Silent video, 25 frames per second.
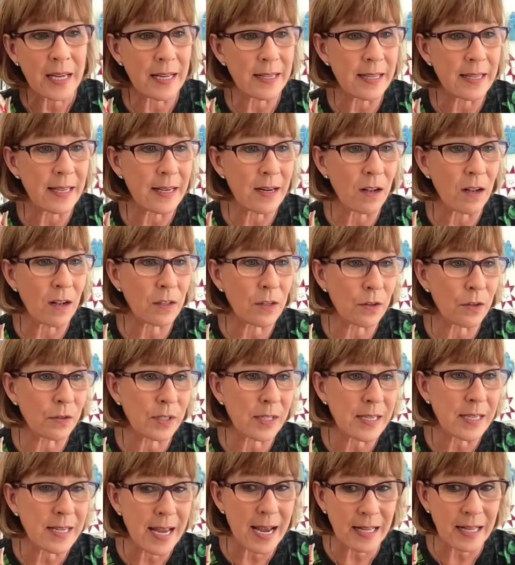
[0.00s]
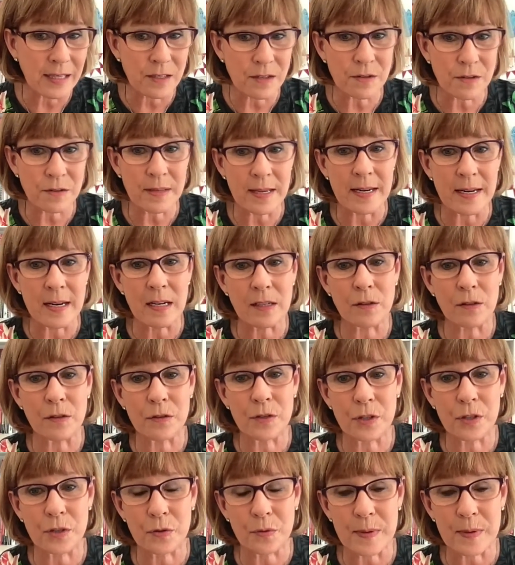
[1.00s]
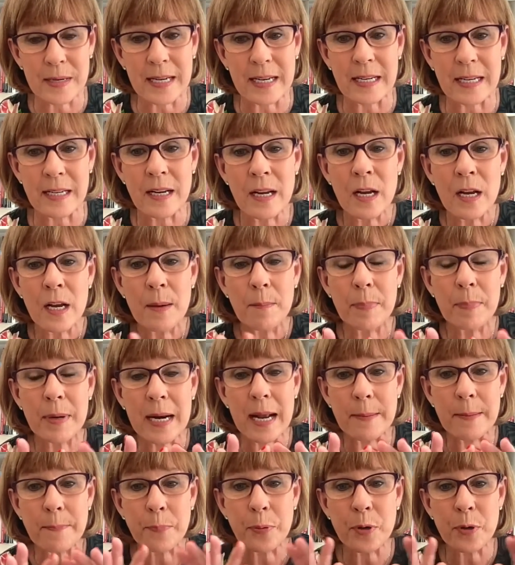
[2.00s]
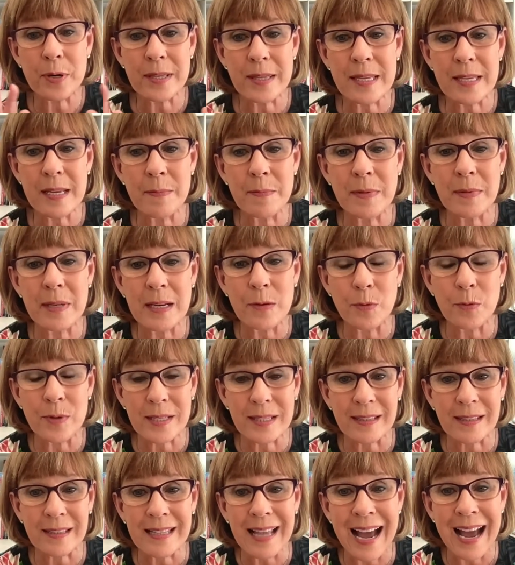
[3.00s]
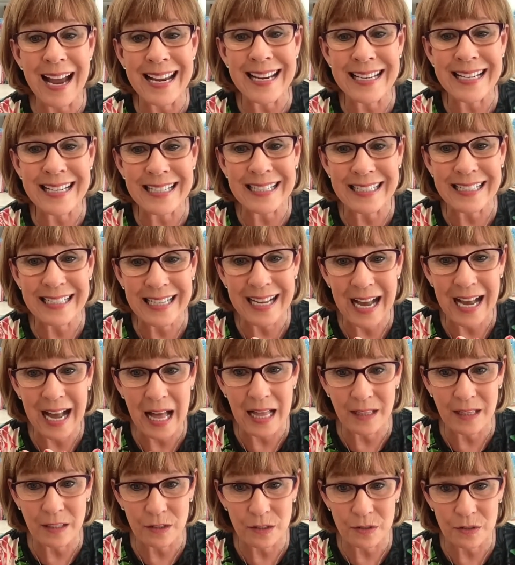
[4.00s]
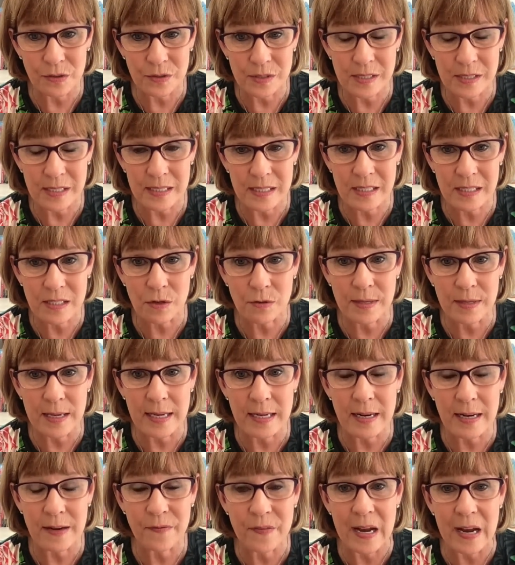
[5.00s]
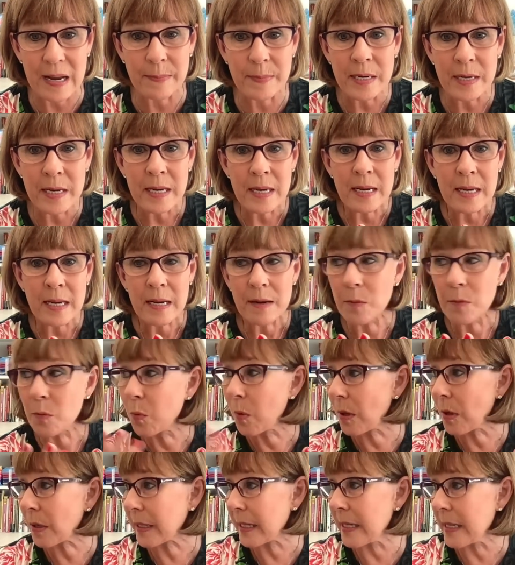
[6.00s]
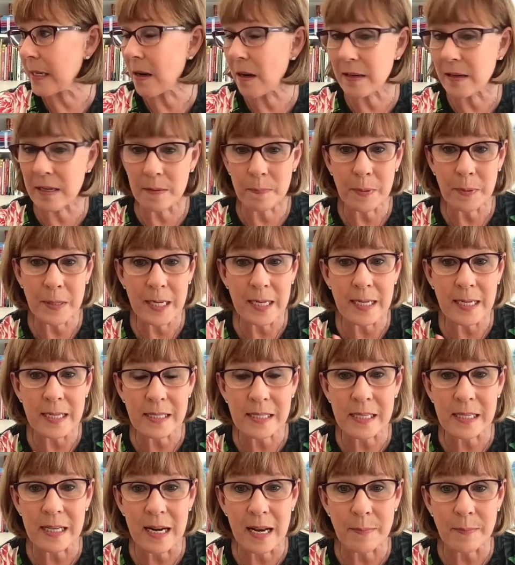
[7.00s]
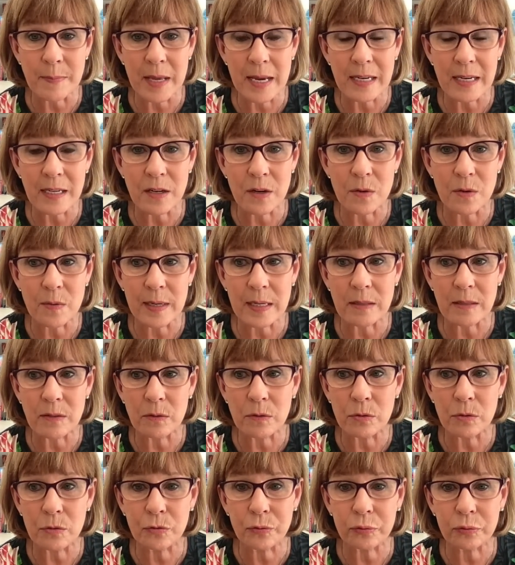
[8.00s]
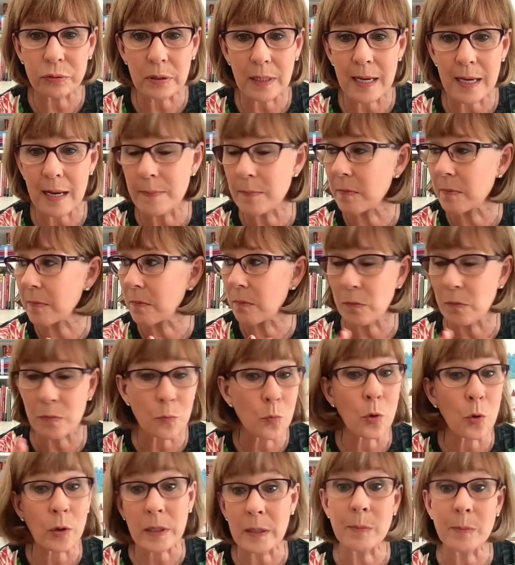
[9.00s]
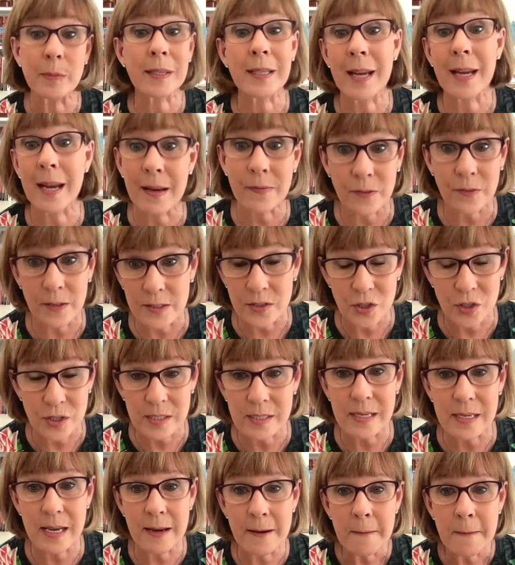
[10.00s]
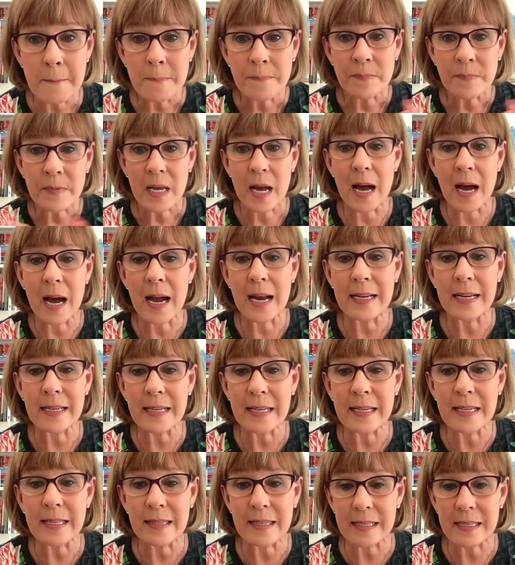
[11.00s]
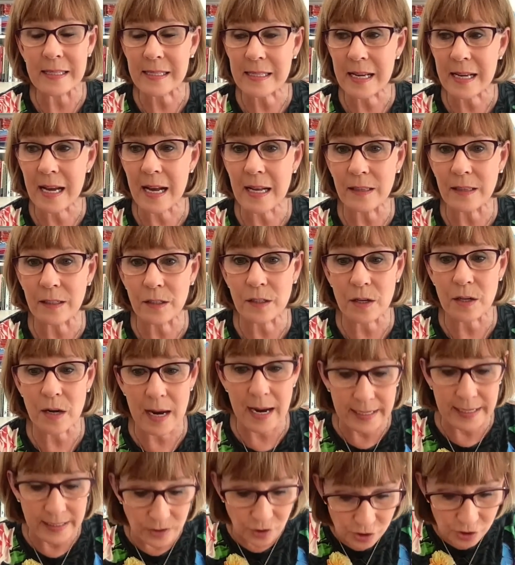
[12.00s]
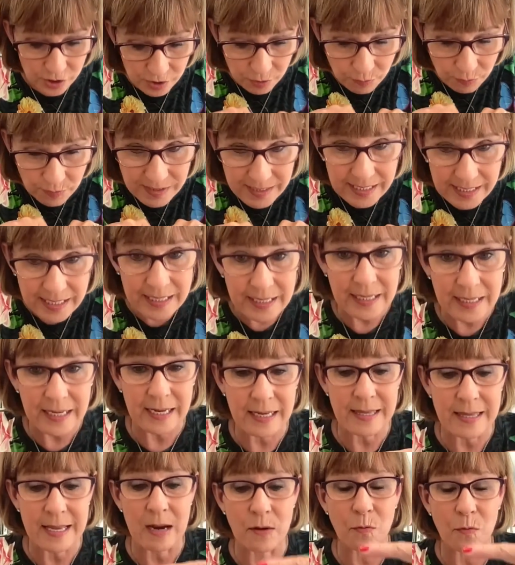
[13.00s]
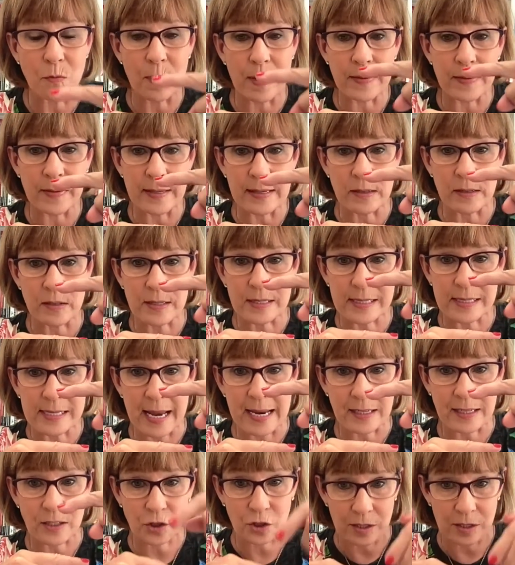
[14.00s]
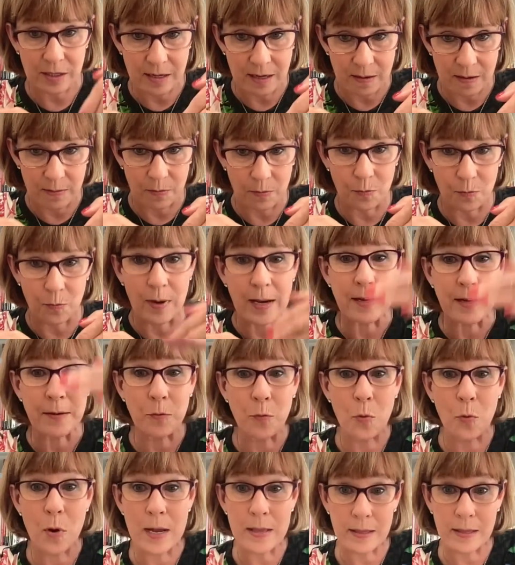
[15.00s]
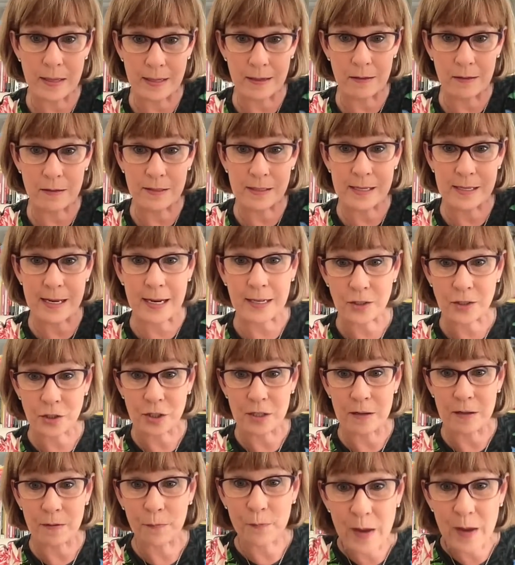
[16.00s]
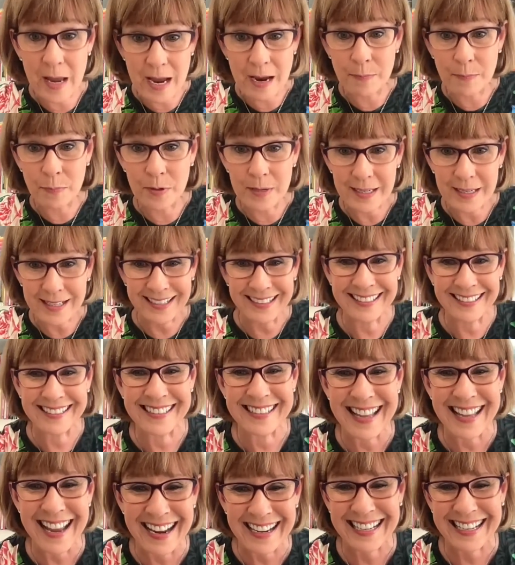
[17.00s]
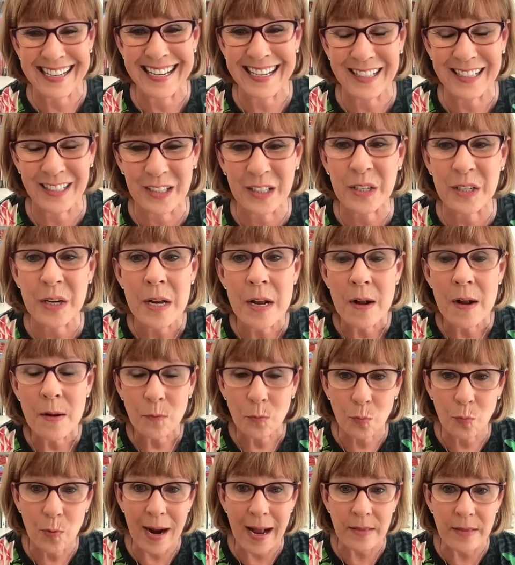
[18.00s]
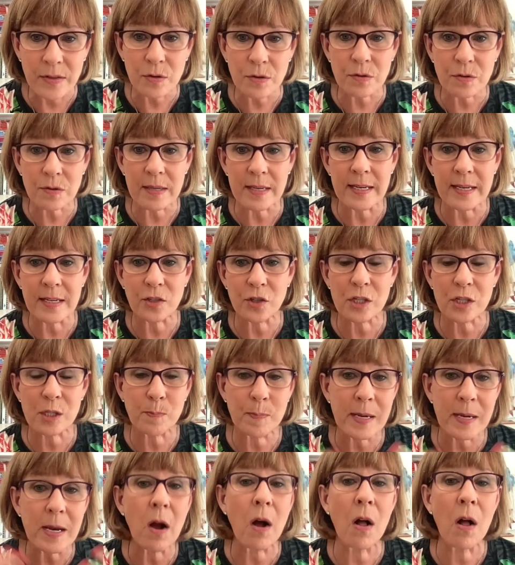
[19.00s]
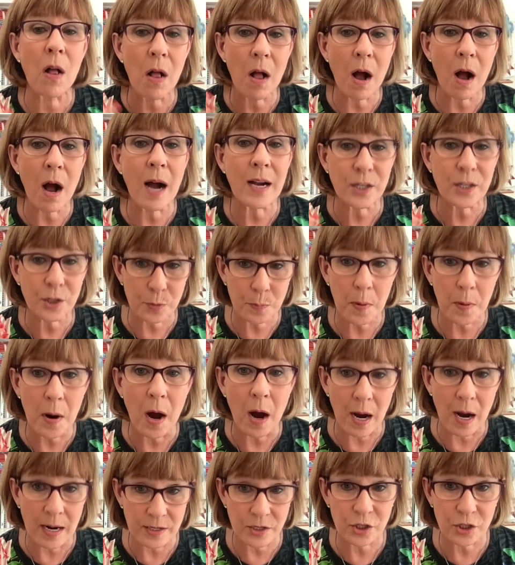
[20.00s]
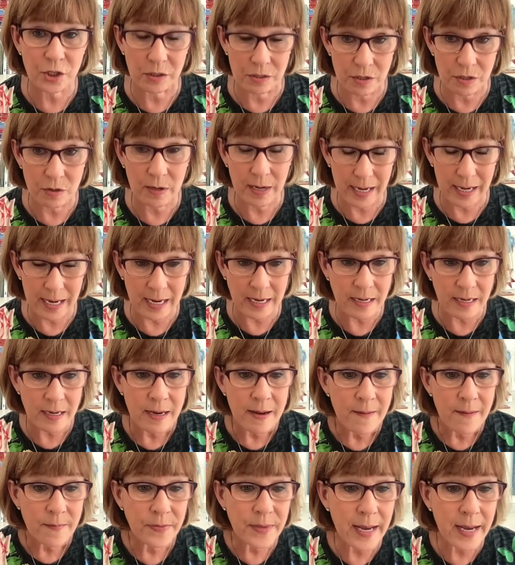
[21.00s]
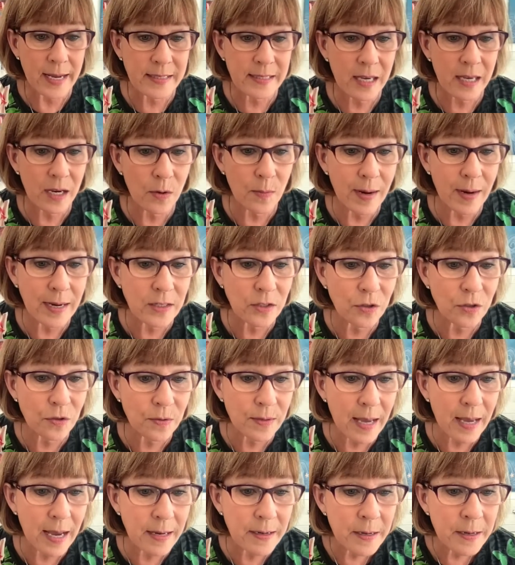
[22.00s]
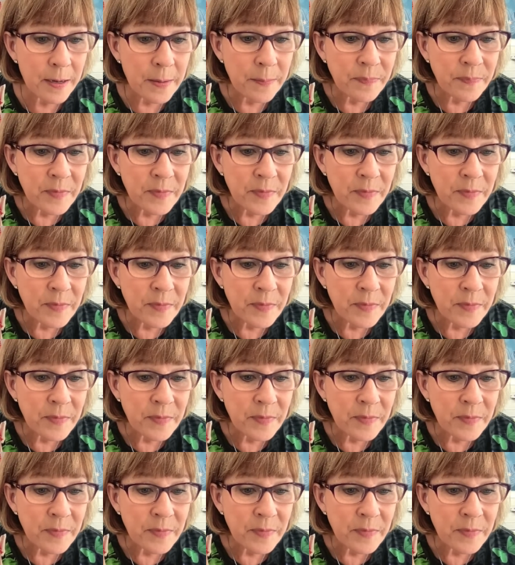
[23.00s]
And then I'll go to yellow, then I'll go to green, but I put them with like colors so that if I'm working on a piece and I'm like going, oof, I'm working with Kaffe, let's just say, I need this color, I can just go dig in that one little section, one little section of fabric in that color rather than it just be all hodgepodge, okay? That's how I do that.